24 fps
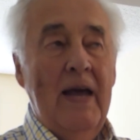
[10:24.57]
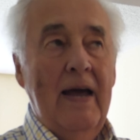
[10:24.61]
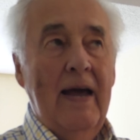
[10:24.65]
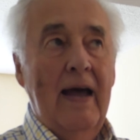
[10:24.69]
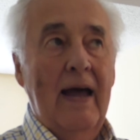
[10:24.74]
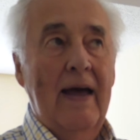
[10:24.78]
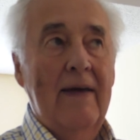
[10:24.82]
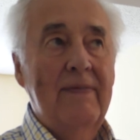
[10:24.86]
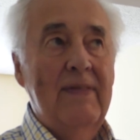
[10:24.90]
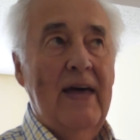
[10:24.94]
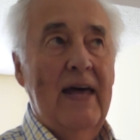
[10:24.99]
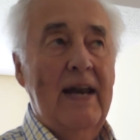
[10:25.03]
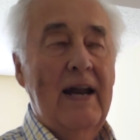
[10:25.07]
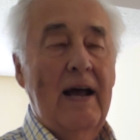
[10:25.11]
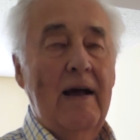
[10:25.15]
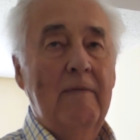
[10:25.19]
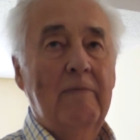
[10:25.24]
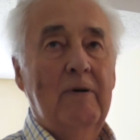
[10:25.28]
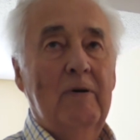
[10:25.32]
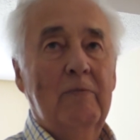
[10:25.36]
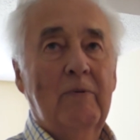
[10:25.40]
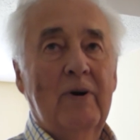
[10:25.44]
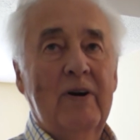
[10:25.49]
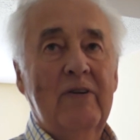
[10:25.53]
And then I
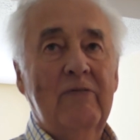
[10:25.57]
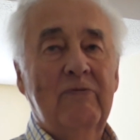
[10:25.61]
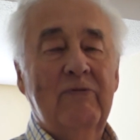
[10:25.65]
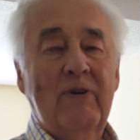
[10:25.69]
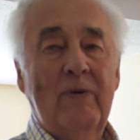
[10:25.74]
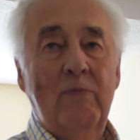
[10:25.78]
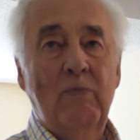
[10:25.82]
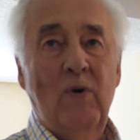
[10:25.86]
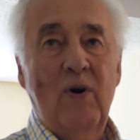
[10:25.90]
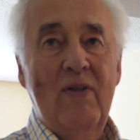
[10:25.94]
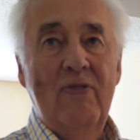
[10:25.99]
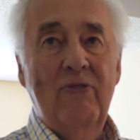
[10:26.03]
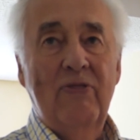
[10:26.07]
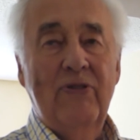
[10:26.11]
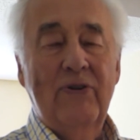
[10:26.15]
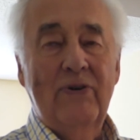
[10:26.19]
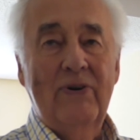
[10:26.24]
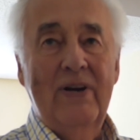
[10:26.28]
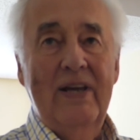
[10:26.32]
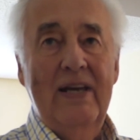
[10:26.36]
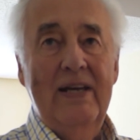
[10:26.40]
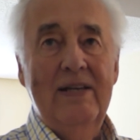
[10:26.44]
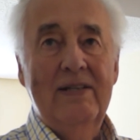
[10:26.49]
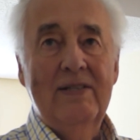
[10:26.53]
will work from
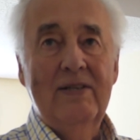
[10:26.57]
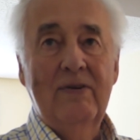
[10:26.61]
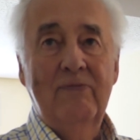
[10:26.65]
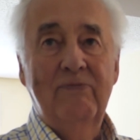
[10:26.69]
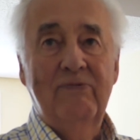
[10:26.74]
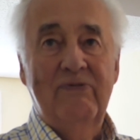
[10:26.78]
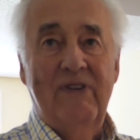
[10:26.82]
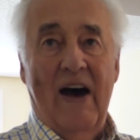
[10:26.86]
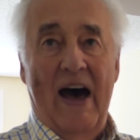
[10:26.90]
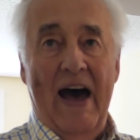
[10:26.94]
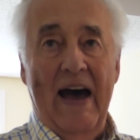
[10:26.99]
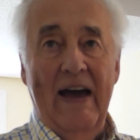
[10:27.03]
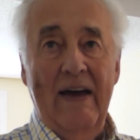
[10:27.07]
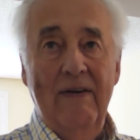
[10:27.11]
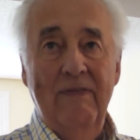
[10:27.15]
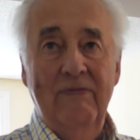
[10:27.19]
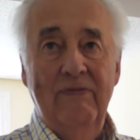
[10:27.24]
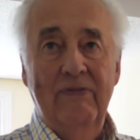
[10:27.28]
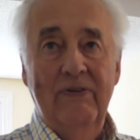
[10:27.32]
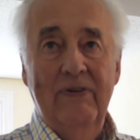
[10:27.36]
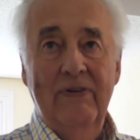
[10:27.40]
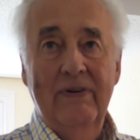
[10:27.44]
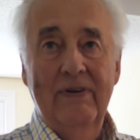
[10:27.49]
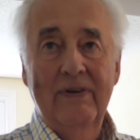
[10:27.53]
1:30 to
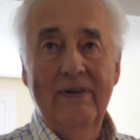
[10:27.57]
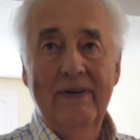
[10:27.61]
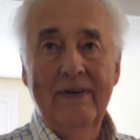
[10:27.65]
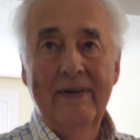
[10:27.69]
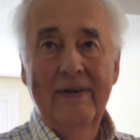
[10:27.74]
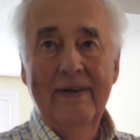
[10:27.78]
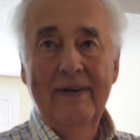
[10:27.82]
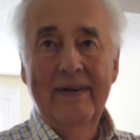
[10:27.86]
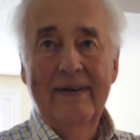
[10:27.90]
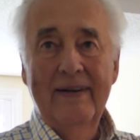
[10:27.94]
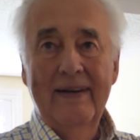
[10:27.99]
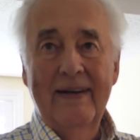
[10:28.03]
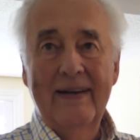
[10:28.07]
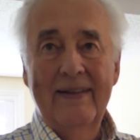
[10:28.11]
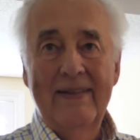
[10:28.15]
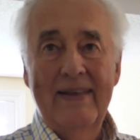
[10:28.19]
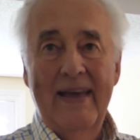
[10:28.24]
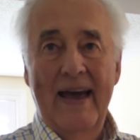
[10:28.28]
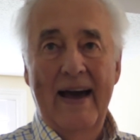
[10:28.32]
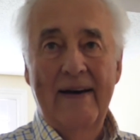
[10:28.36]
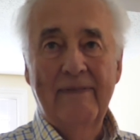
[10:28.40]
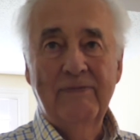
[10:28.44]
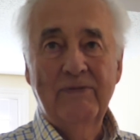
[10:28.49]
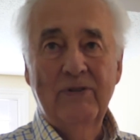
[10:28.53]
5 in the
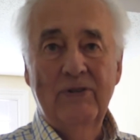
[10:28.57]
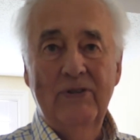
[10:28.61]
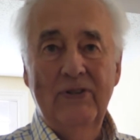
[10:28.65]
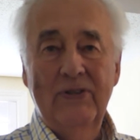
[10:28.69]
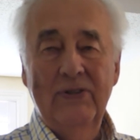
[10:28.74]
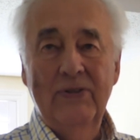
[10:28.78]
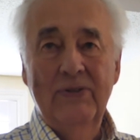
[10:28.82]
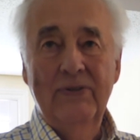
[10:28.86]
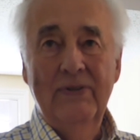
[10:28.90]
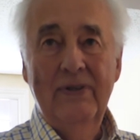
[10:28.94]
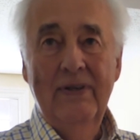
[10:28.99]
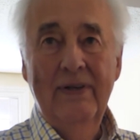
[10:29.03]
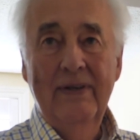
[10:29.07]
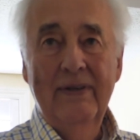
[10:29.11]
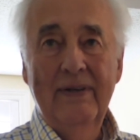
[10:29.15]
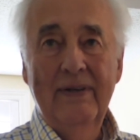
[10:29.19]
afternoon.